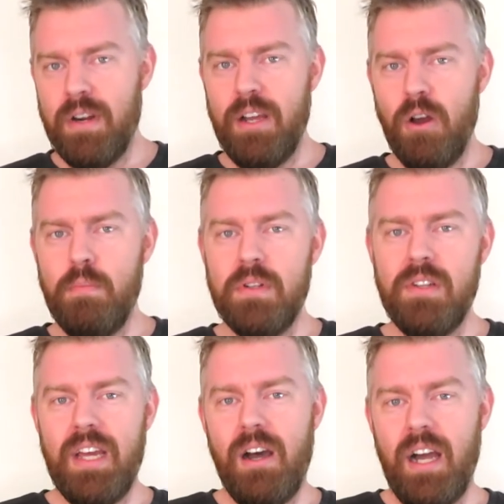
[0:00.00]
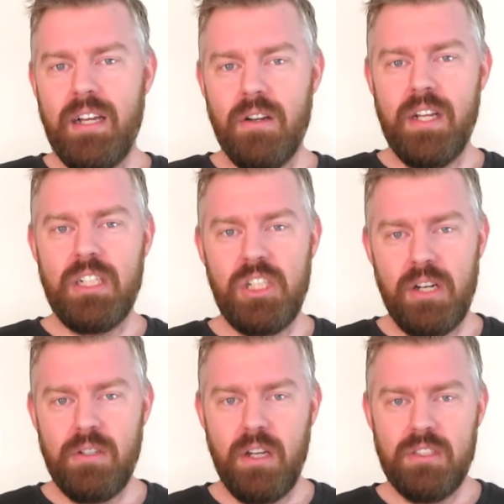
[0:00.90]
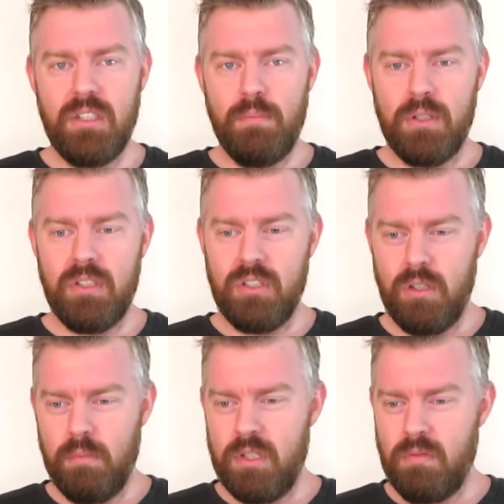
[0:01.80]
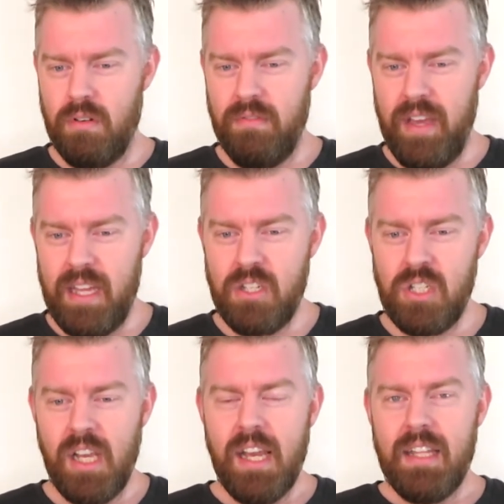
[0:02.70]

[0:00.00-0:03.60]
reopened their iconic shuttle coaster Montezooma's Revenge.